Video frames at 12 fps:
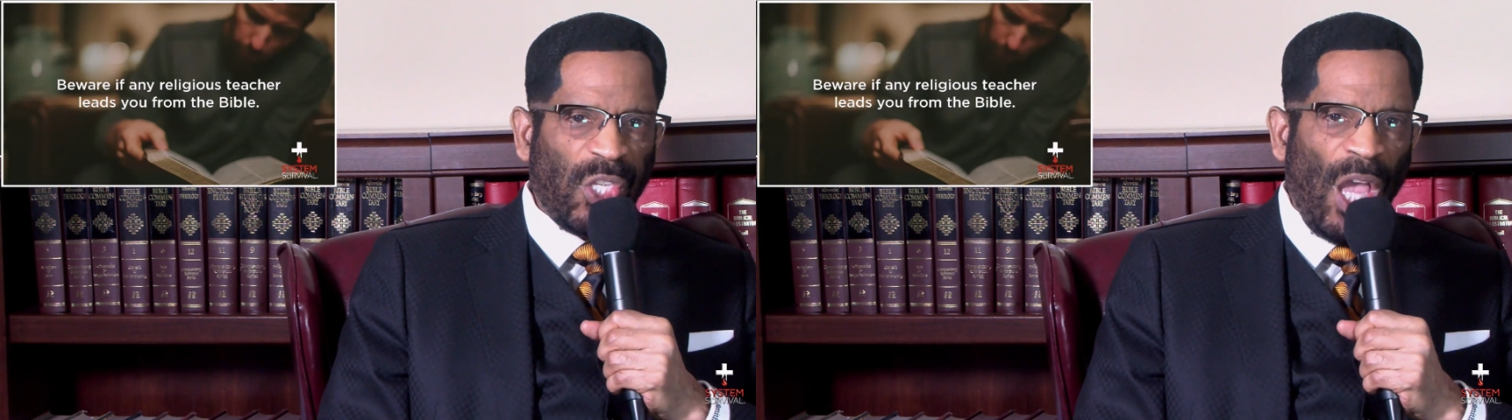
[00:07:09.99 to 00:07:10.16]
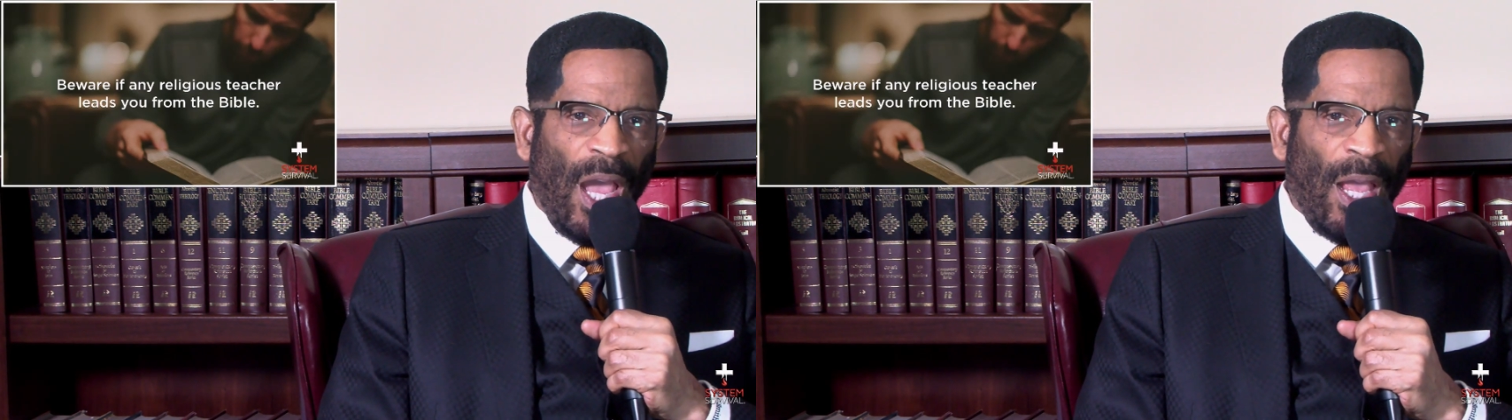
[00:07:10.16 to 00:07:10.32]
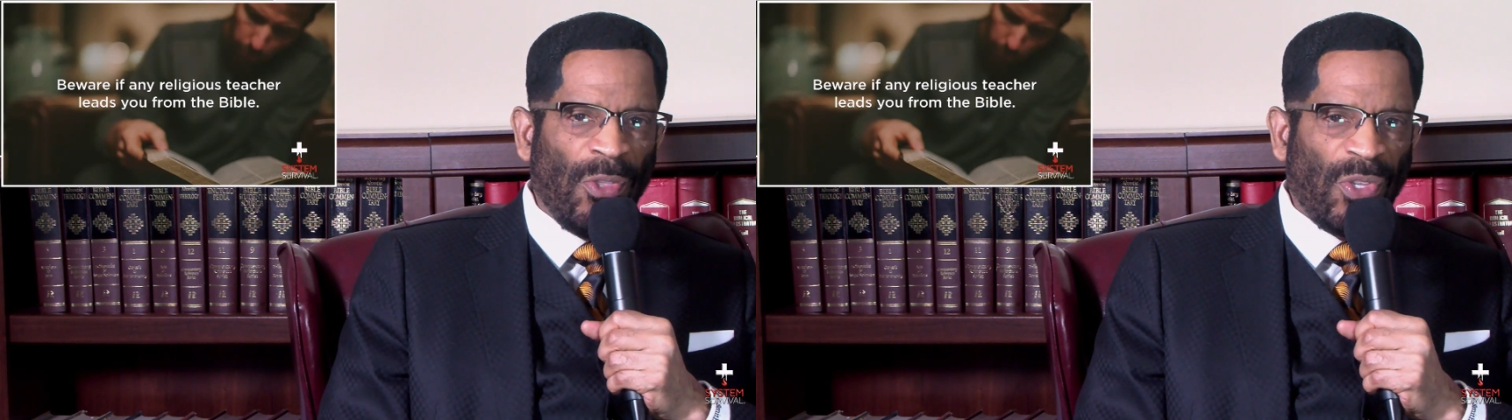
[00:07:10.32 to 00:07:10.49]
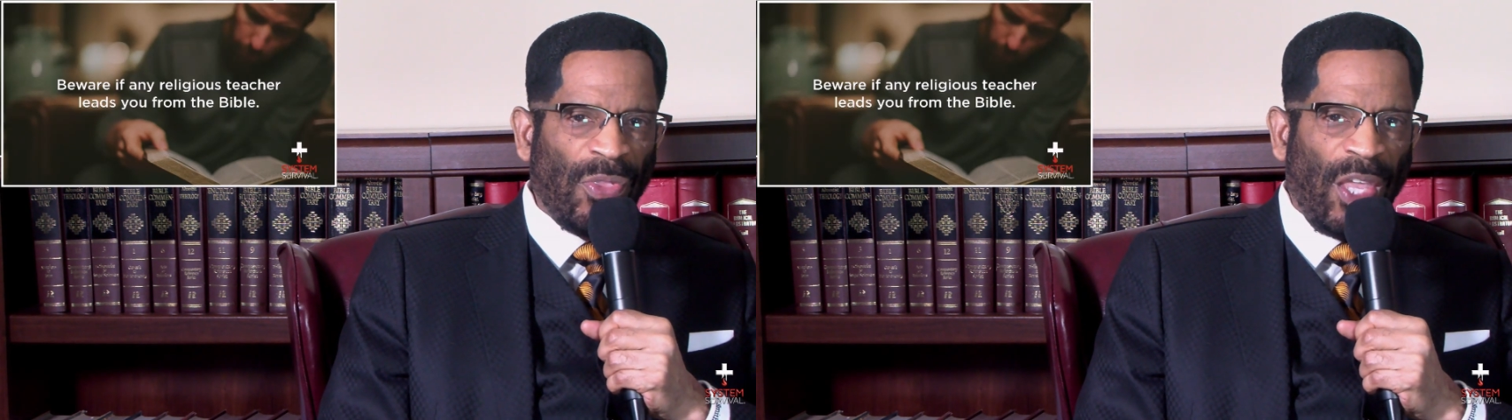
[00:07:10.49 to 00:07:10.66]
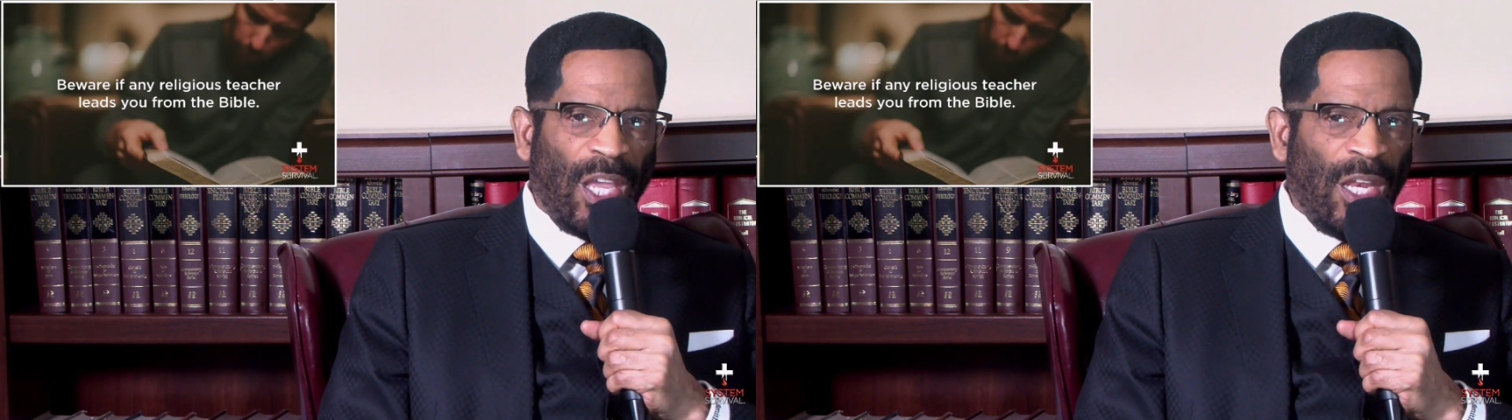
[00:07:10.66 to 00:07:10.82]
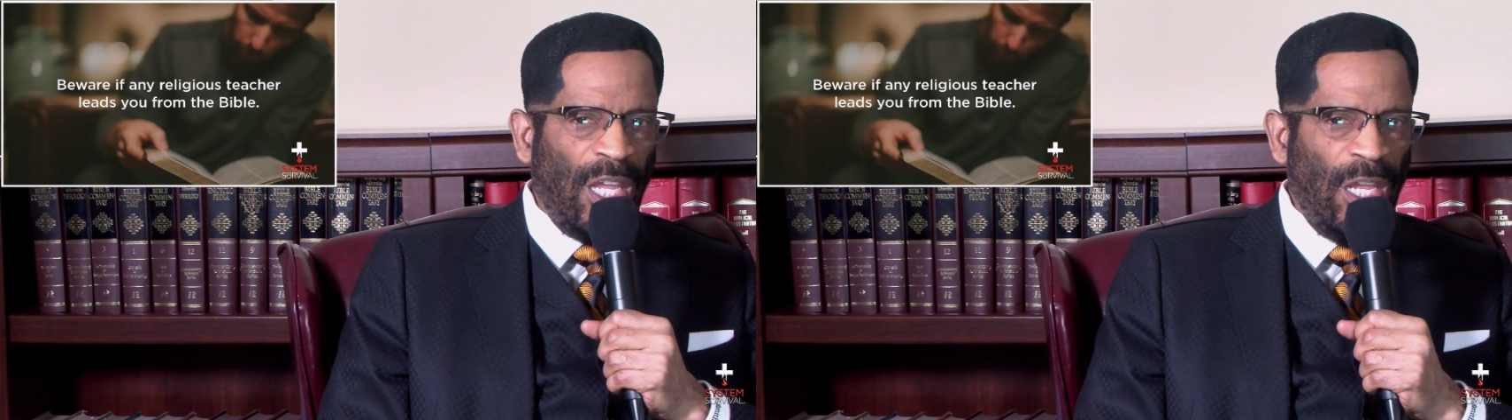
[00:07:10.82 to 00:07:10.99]
signs that
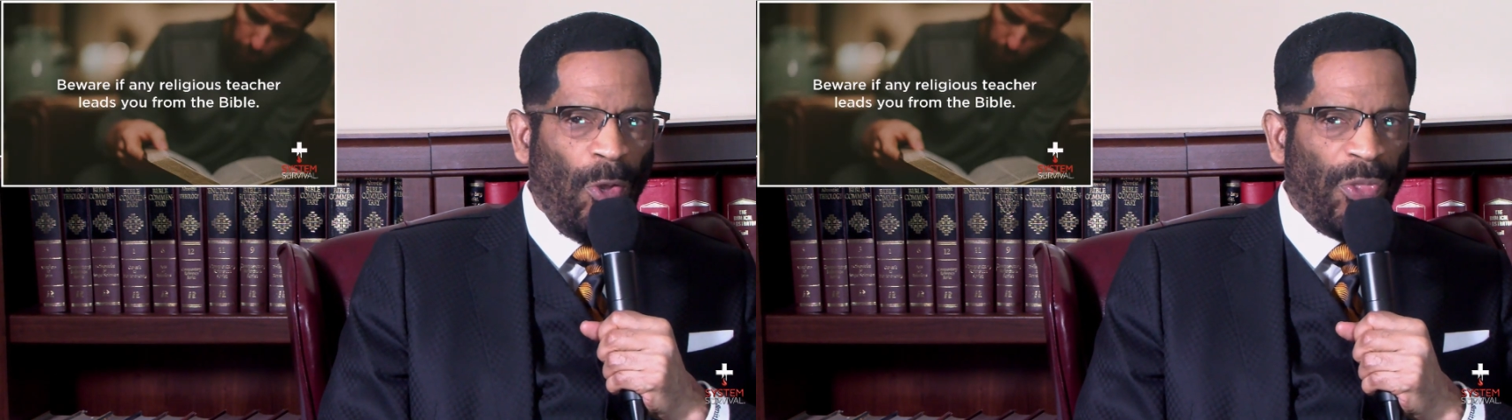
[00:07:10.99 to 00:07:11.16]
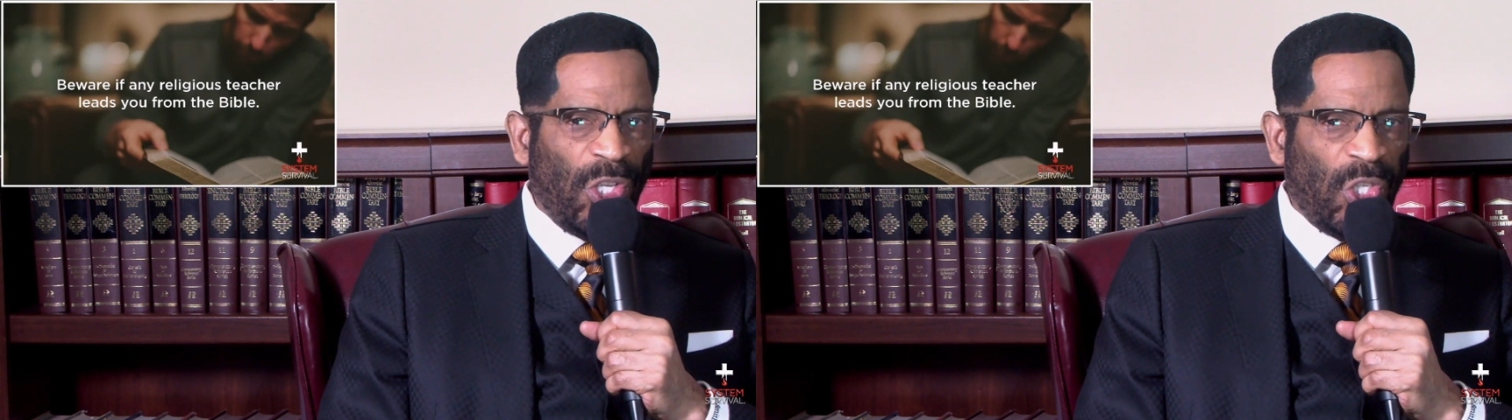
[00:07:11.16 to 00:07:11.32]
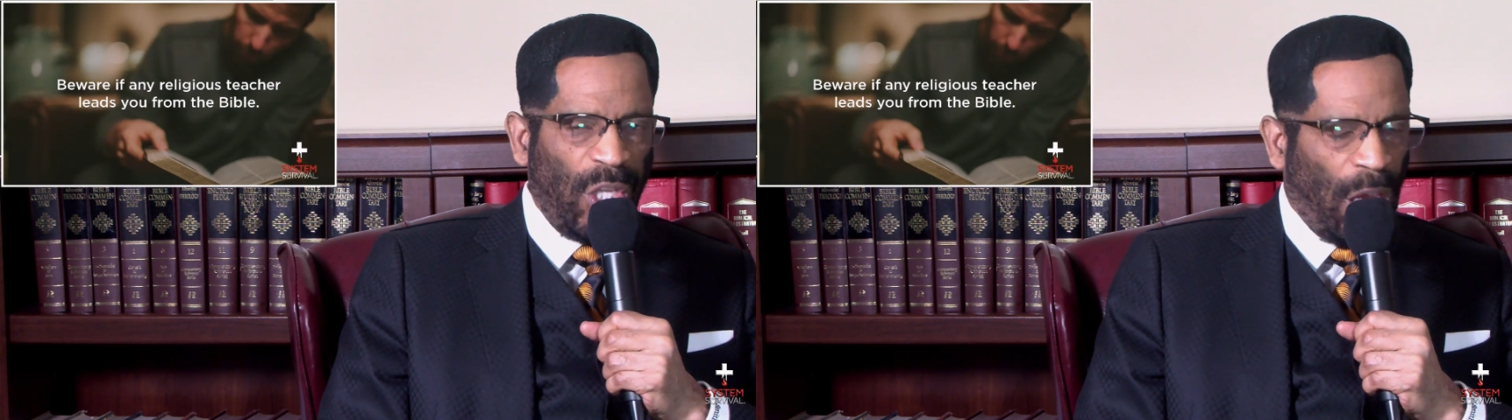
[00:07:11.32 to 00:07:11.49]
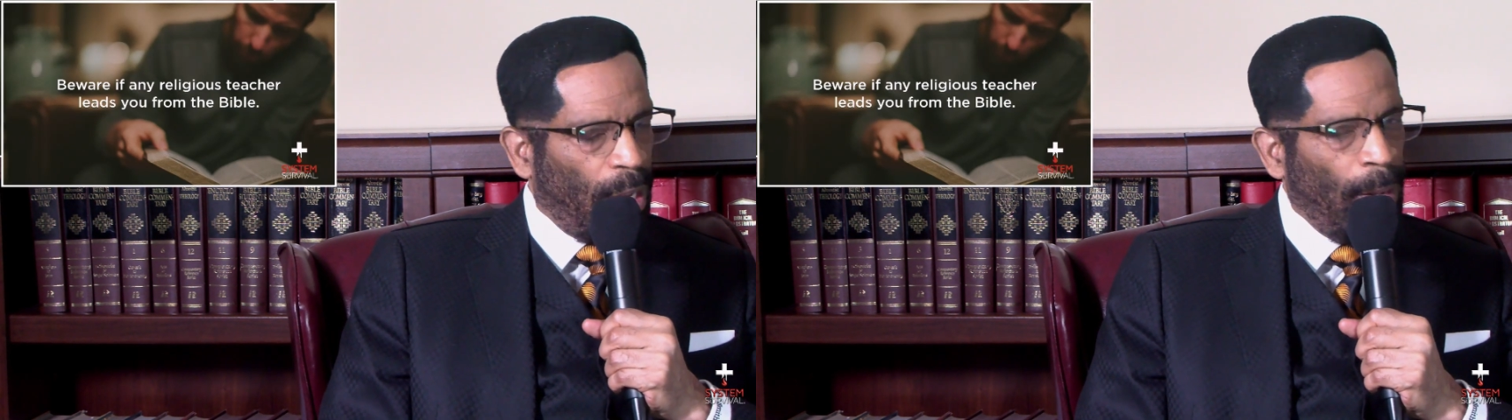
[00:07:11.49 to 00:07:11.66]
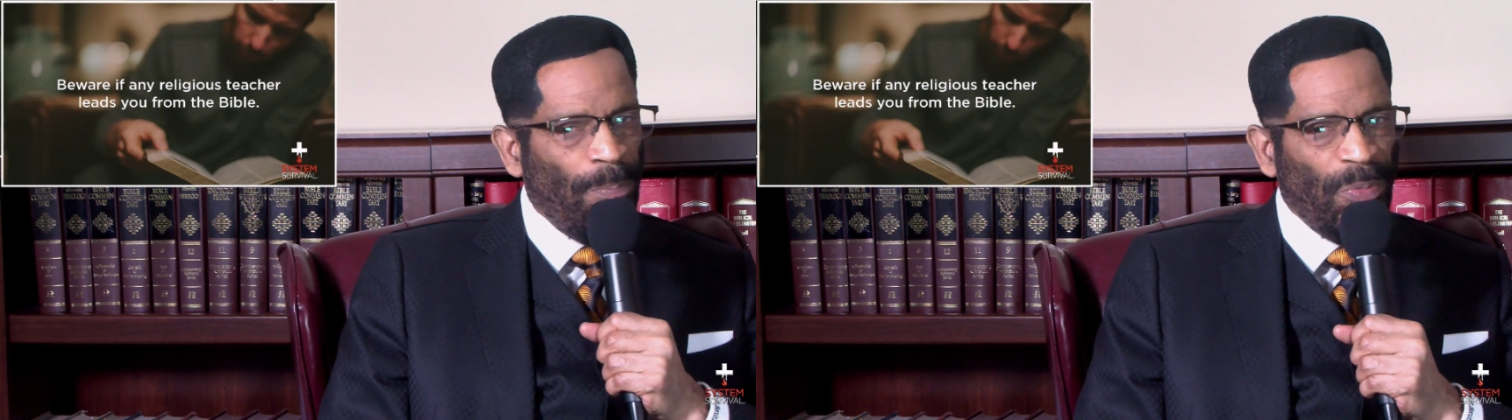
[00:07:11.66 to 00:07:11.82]
they can heal the sick,